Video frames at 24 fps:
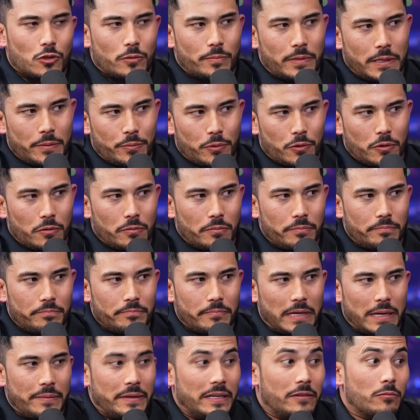or people
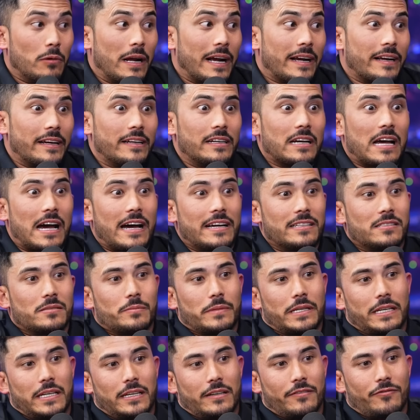maybe recognize
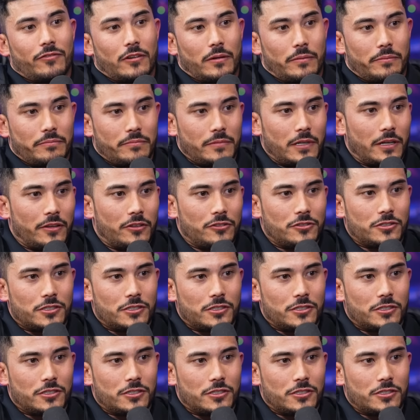me from other